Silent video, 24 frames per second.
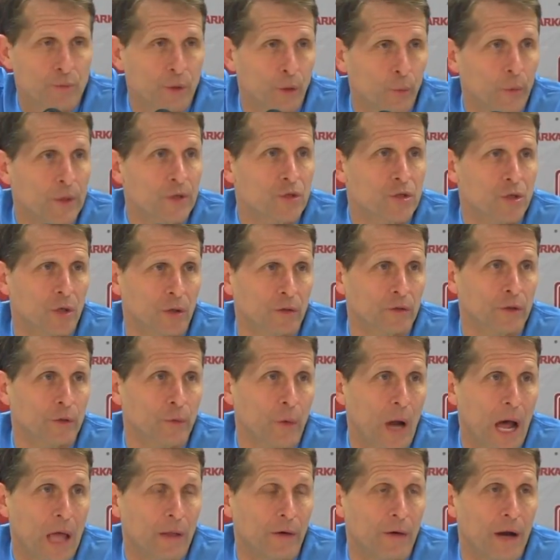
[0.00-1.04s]
But we'd certainly
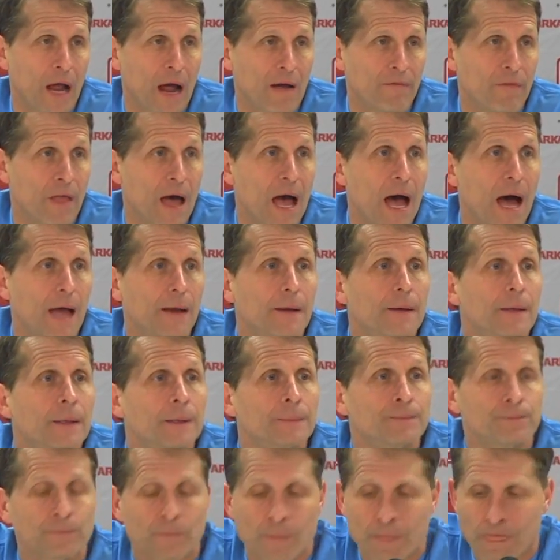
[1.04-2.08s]
rather have that
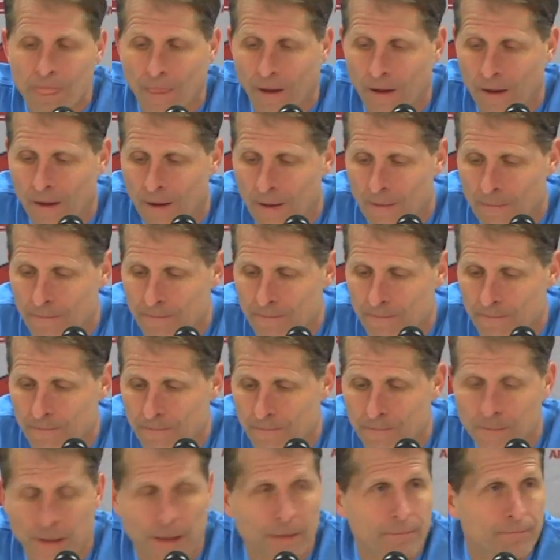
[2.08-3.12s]
than
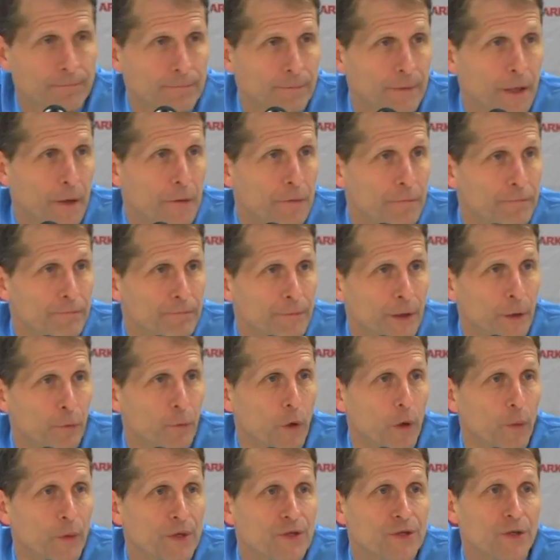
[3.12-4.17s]

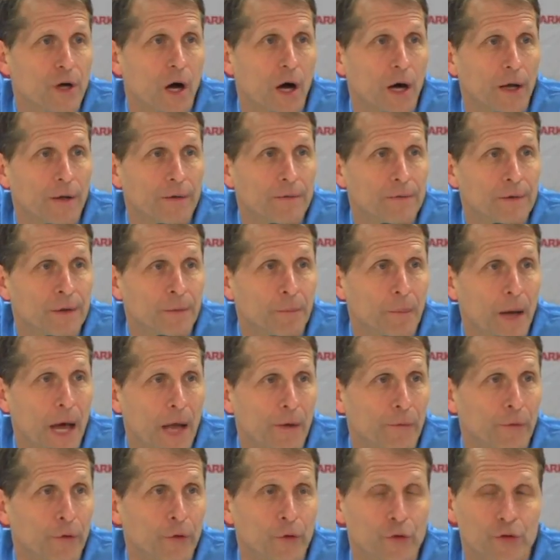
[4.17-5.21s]
what we saw in
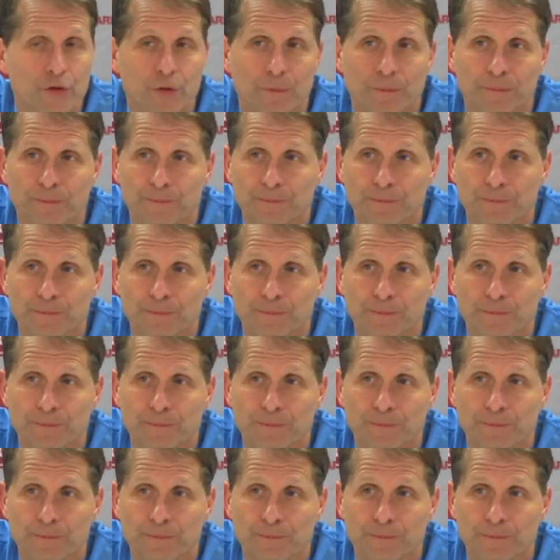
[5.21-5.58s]
Baton Rouge.